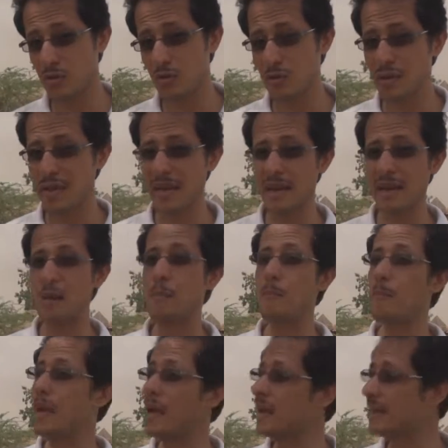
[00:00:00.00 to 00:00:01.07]
to their
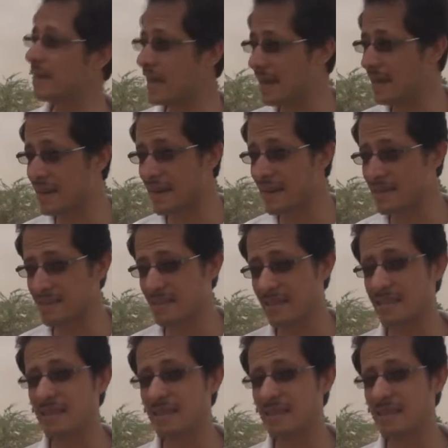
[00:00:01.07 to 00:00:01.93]
main areas,